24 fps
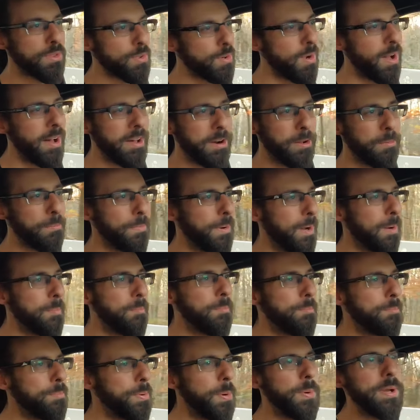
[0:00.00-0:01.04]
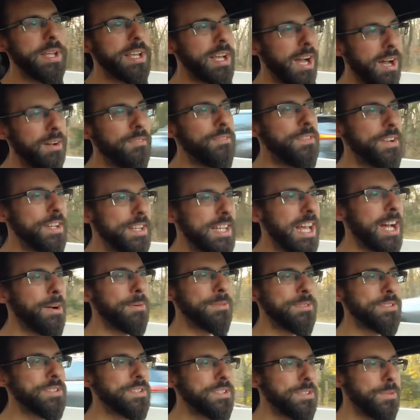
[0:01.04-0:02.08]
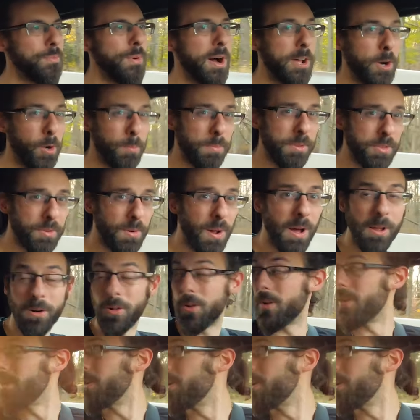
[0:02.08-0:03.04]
throttle, but I'm pretty confident that was wide open throttle.